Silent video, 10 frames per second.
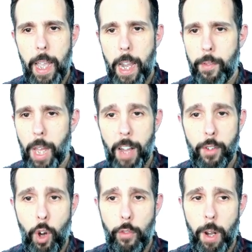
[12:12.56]
If they have
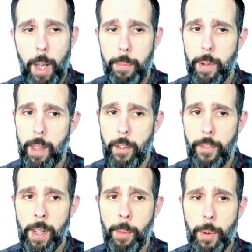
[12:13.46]
an overlap in their
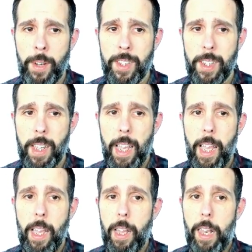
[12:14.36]
fingerprints,
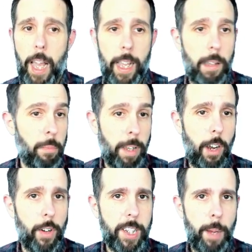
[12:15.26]
like in
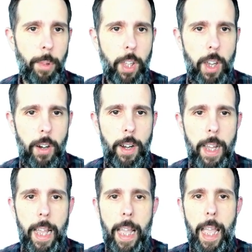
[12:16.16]
our example here,
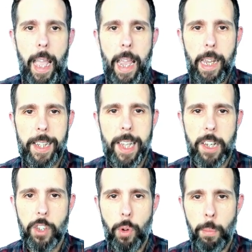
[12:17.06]
it is
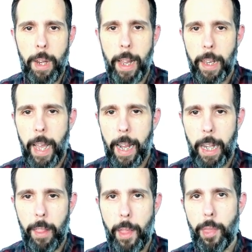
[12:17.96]
extremely
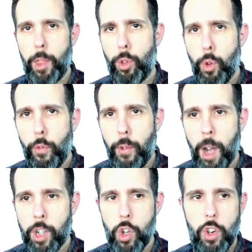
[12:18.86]
unlikely that the 2
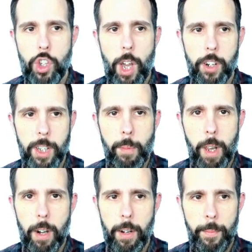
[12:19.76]
functions are
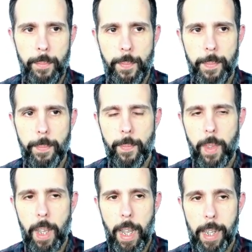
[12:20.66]
similar.
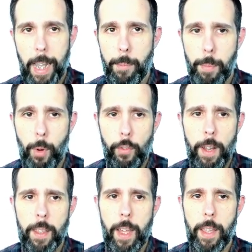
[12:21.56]
It can be
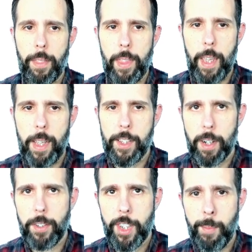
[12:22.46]
proven that the
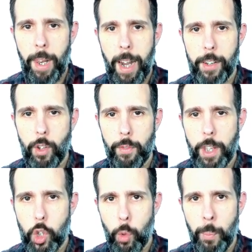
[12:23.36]
Jacquard similarity of the
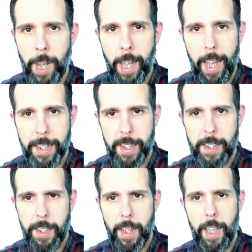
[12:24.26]
2 min hashes